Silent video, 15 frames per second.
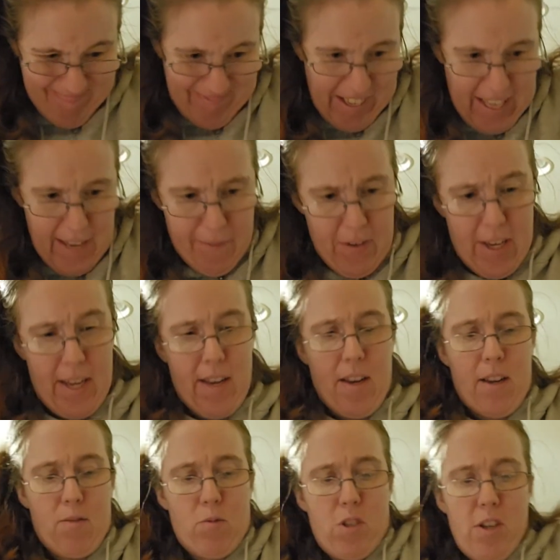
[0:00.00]
I keep forgetting
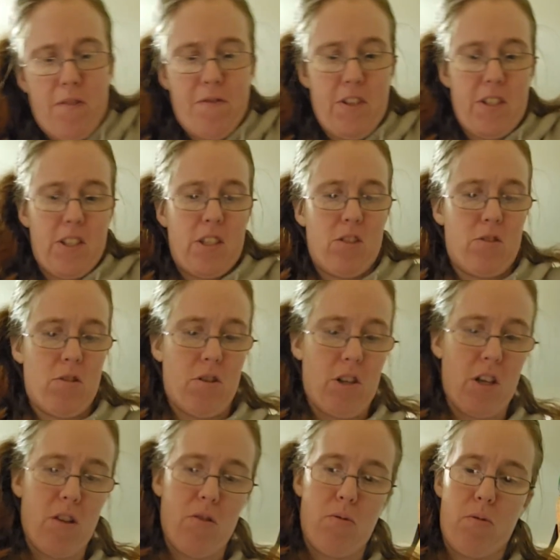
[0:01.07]
these things are already
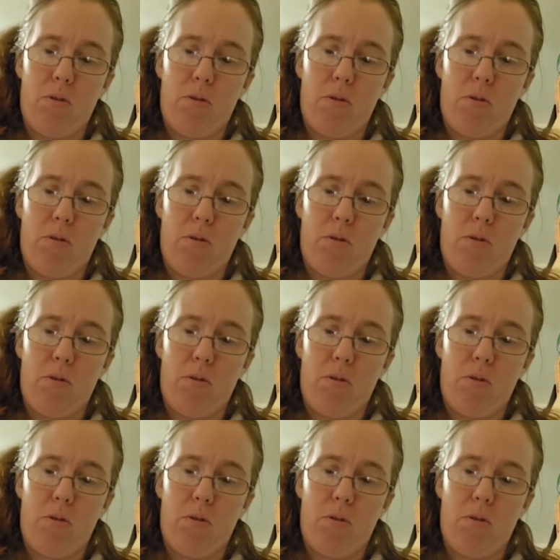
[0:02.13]
cut.